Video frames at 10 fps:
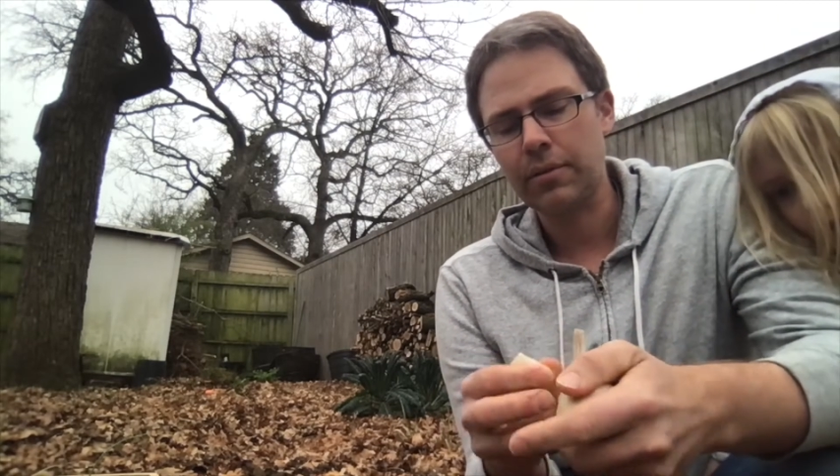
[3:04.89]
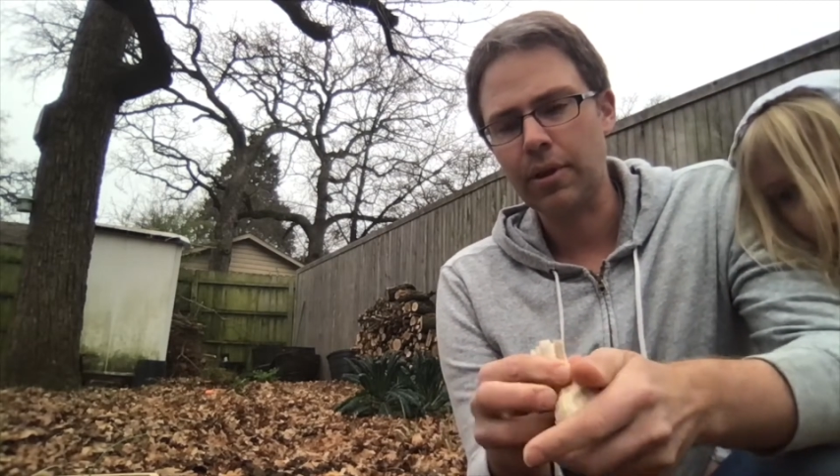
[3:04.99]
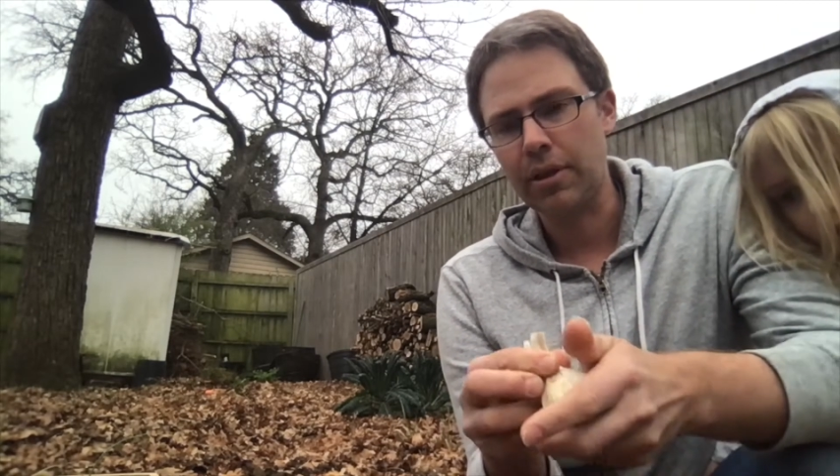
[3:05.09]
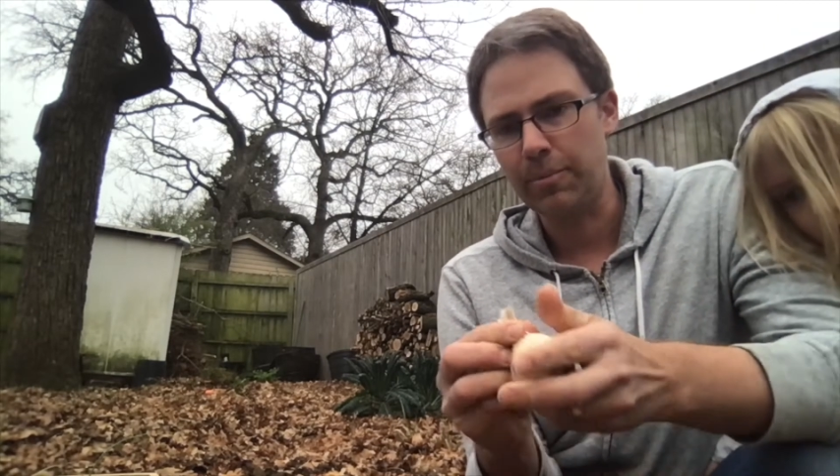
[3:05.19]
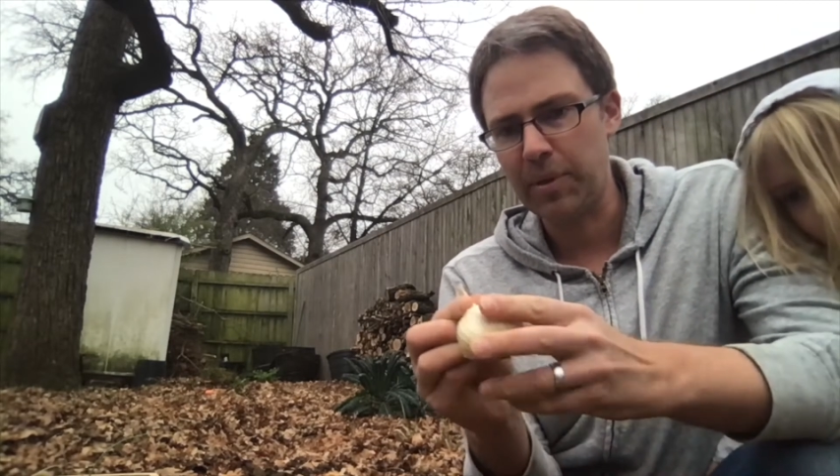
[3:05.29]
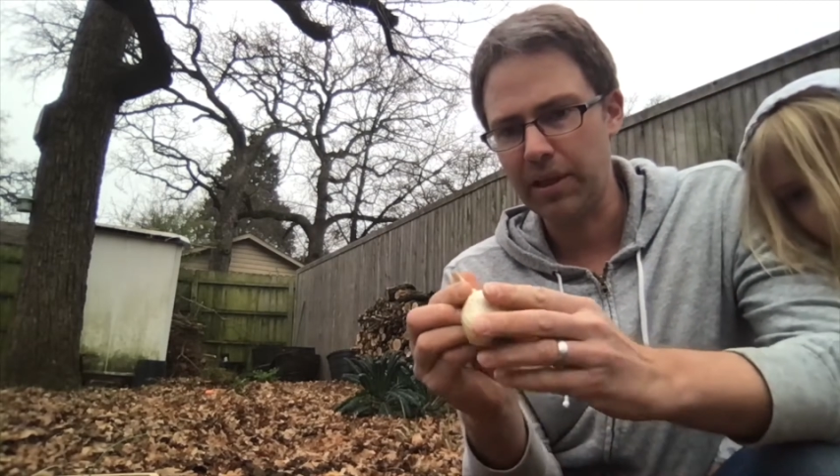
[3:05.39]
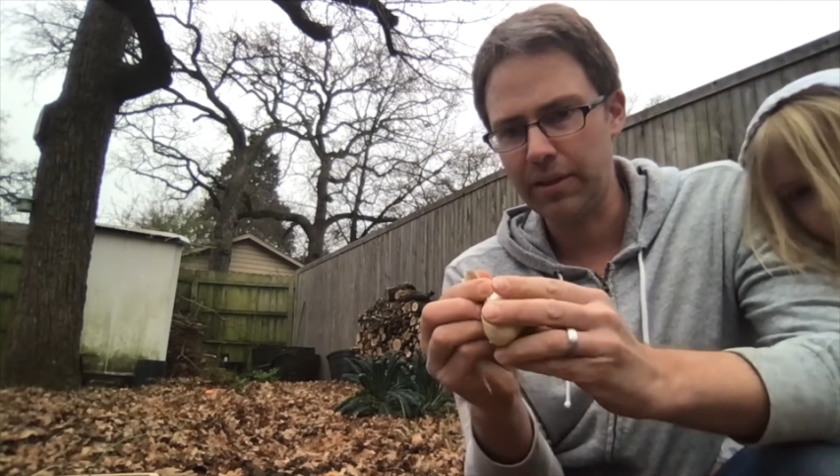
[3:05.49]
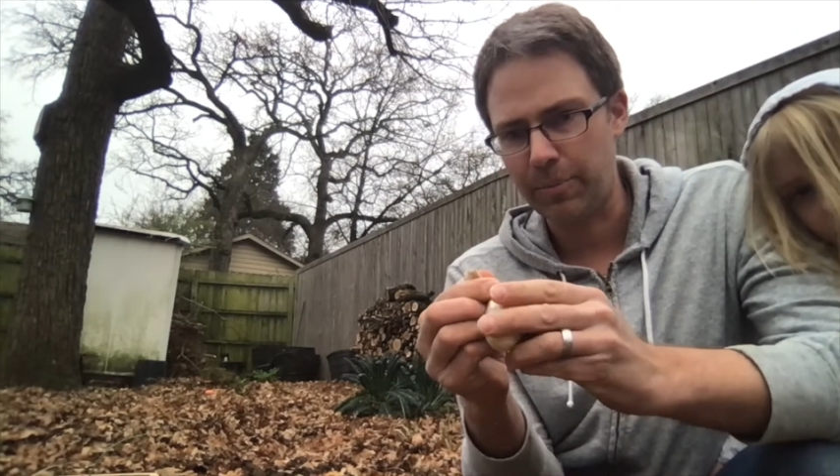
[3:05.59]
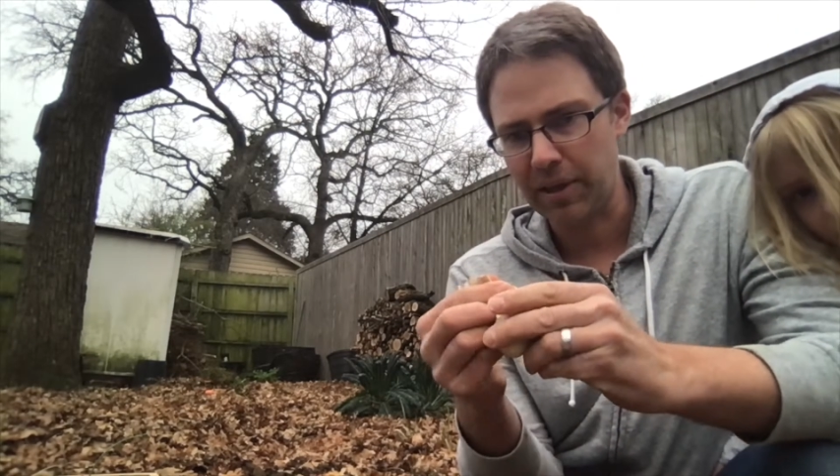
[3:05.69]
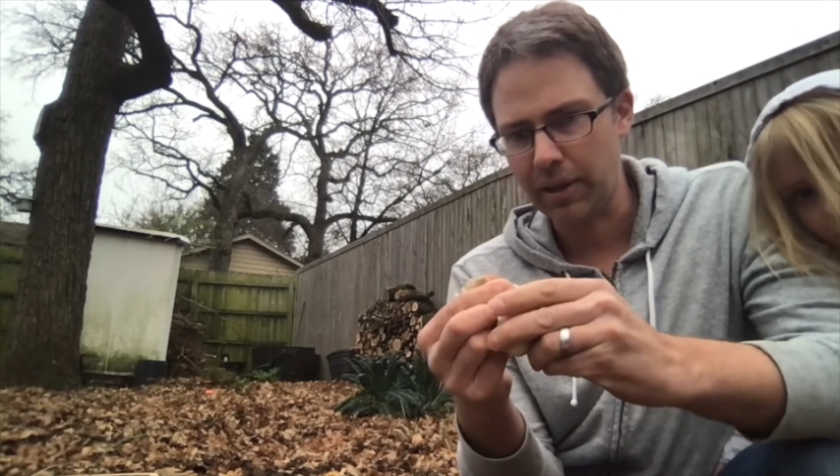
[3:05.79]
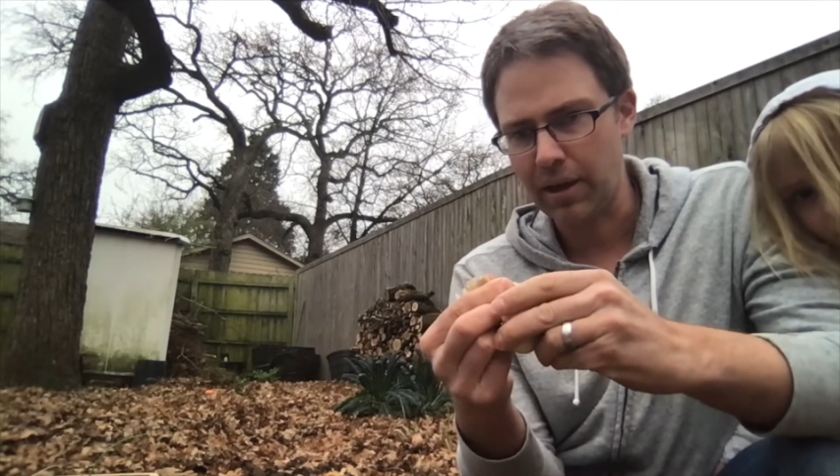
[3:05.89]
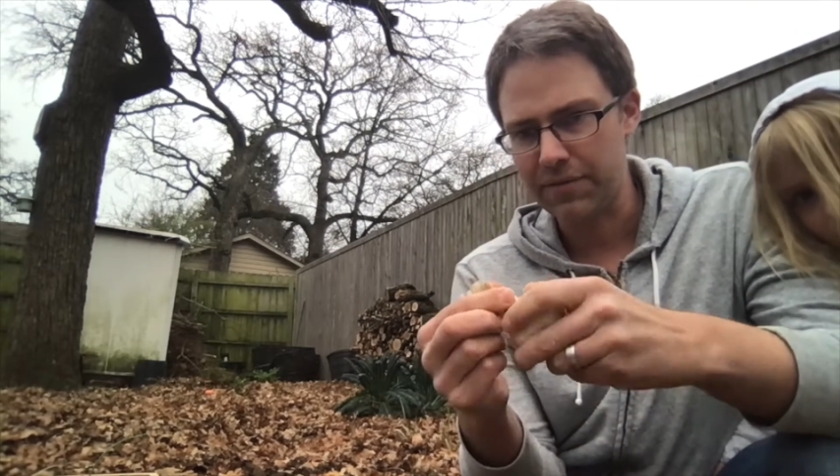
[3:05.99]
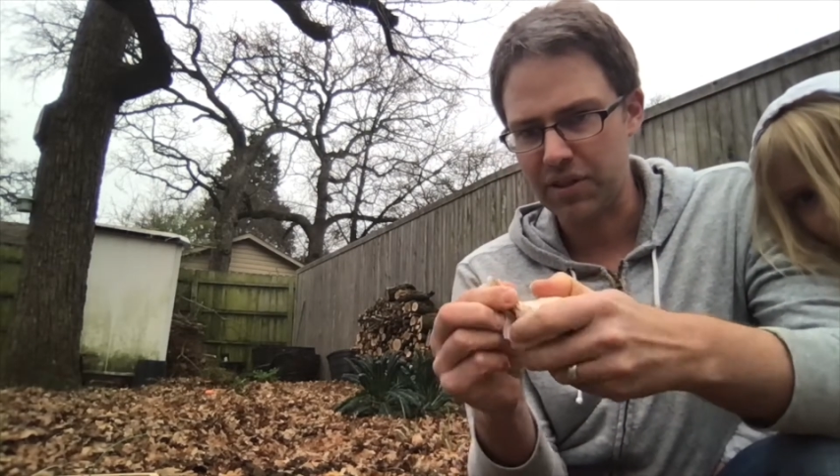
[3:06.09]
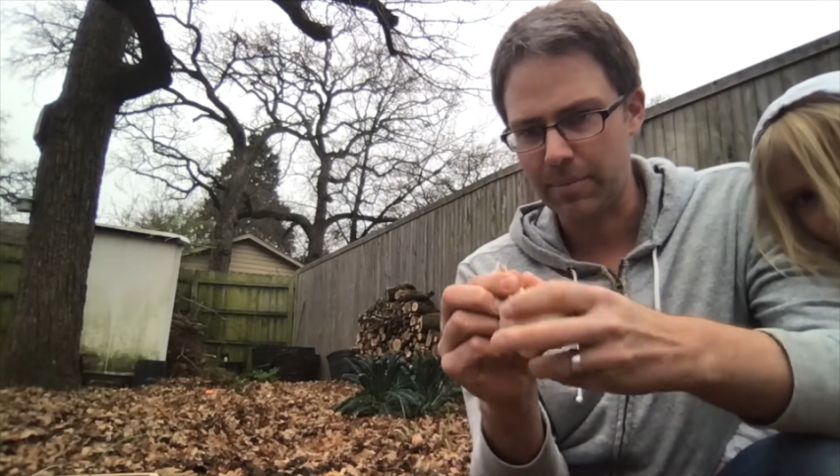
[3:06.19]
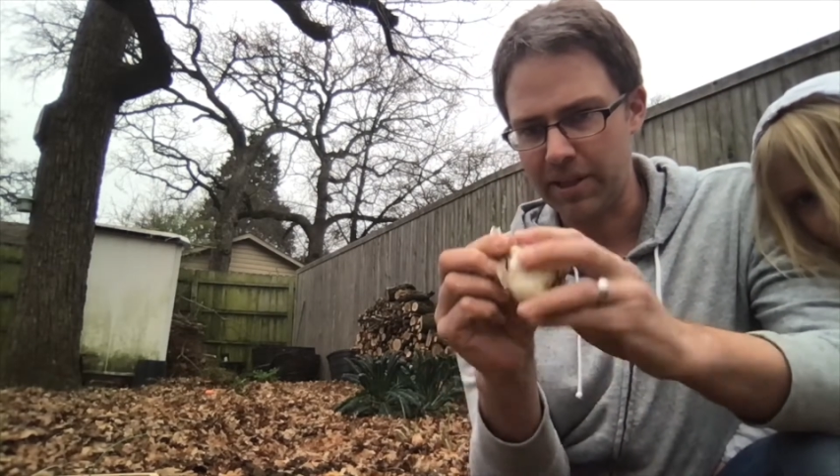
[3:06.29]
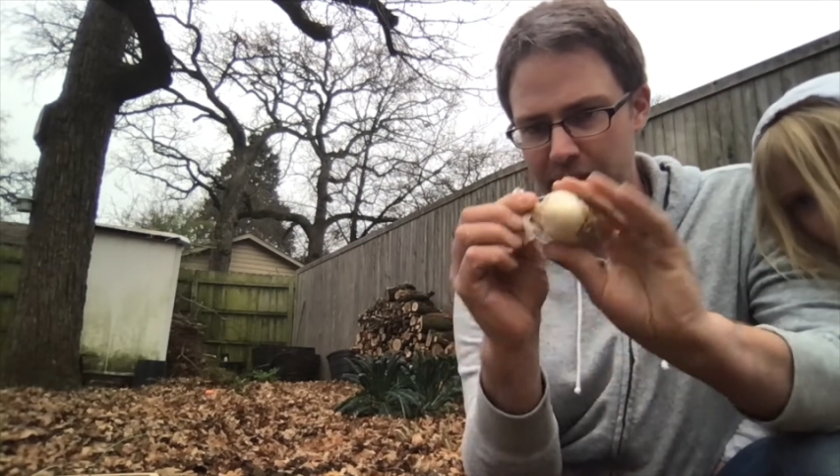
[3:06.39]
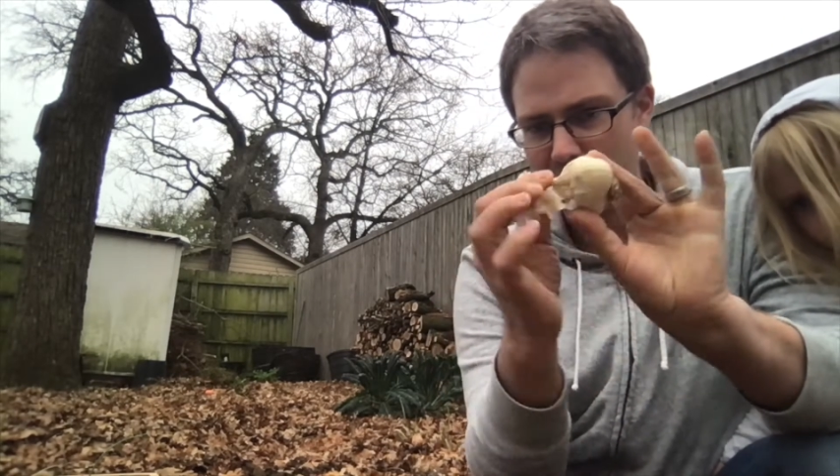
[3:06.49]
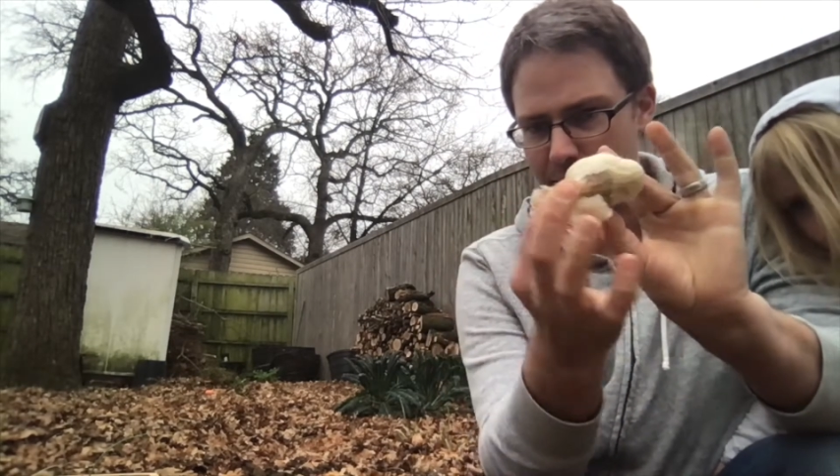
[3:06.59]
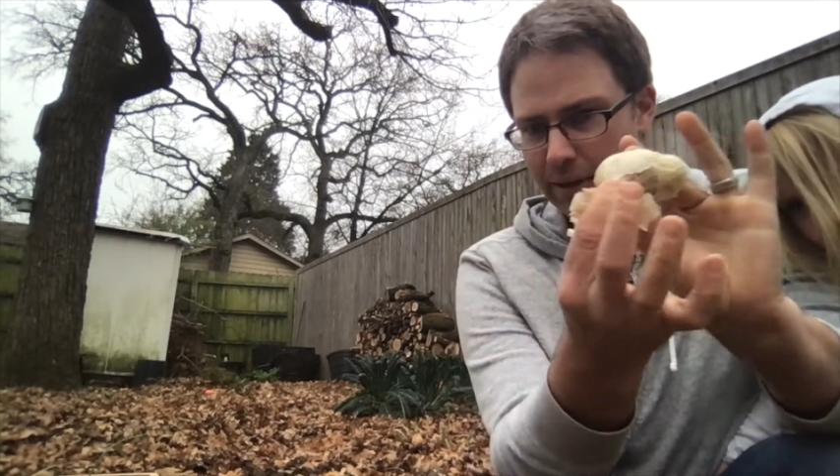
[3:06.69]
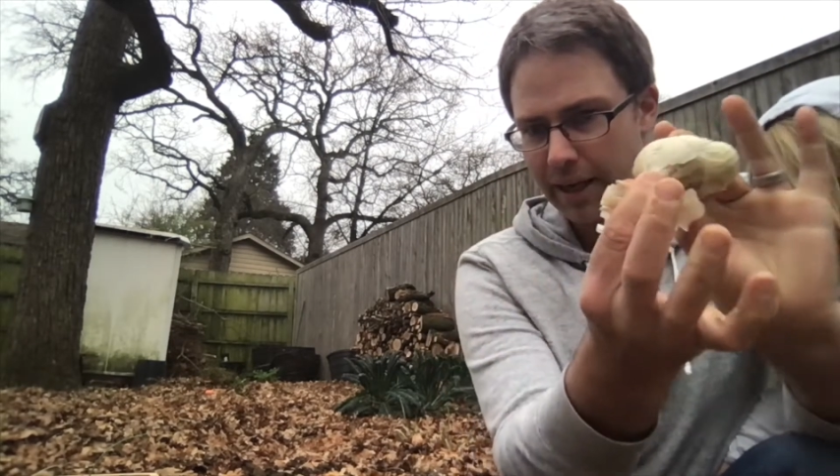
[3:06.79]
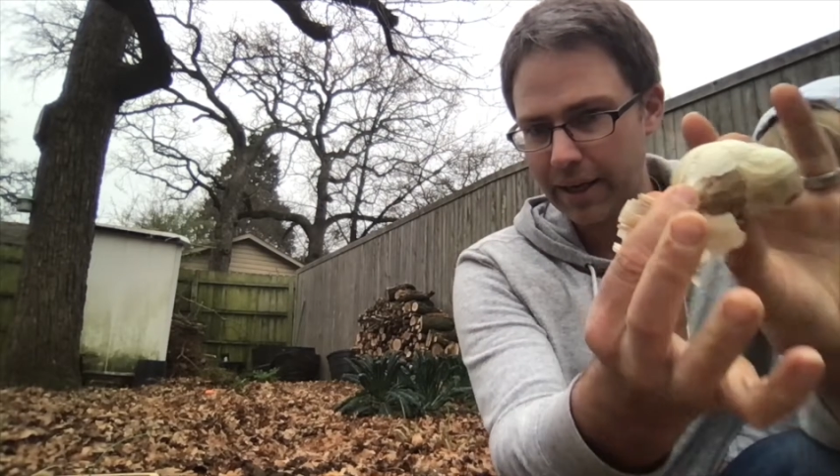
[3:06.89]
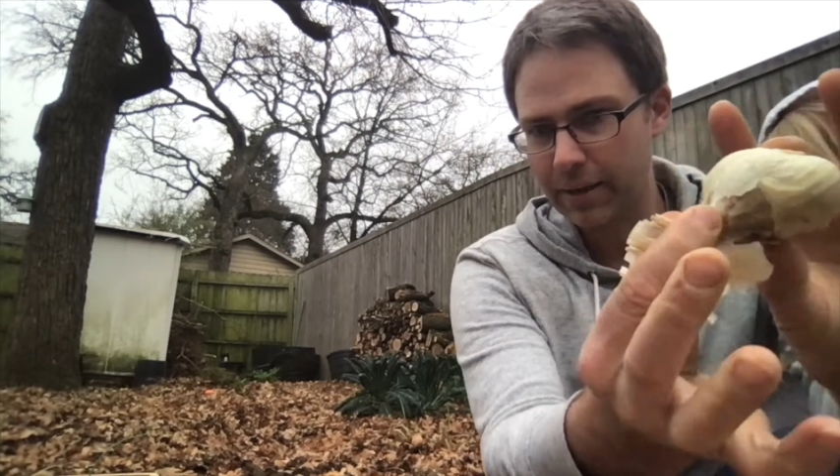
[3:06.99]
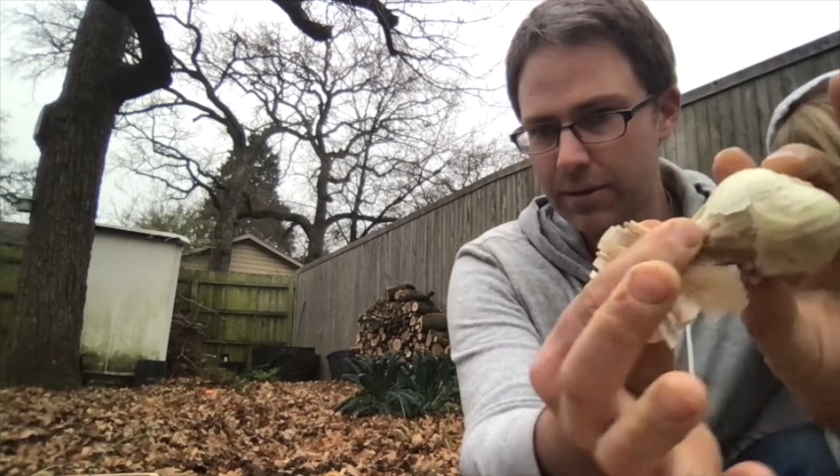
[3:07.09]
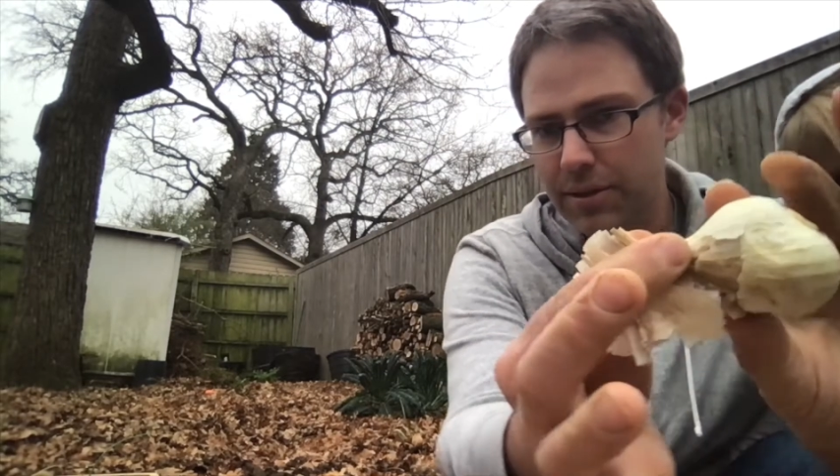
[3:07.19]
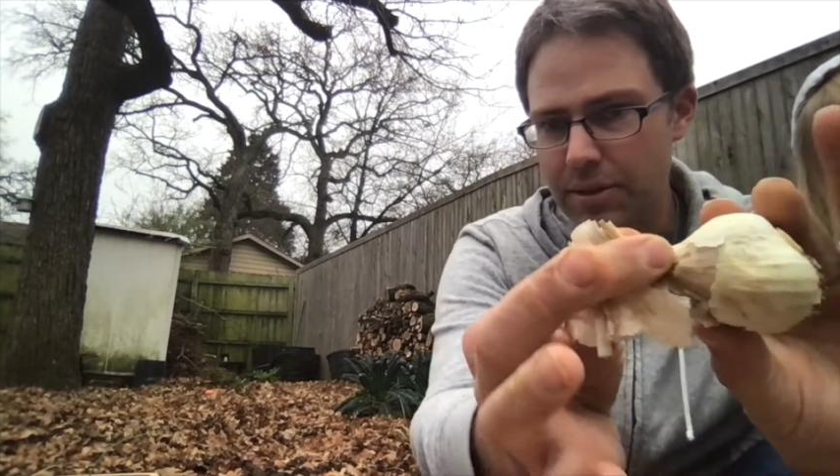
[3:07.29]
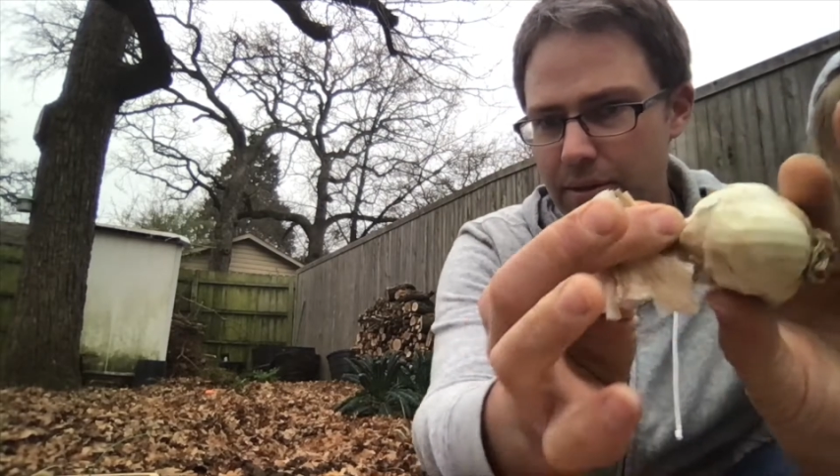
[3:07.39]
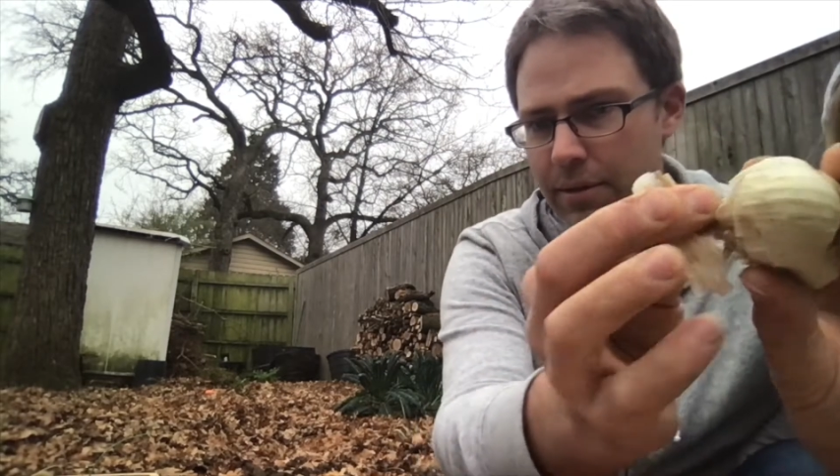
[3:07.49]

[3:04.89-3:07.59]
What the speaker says: and you peel off some of these outer layers,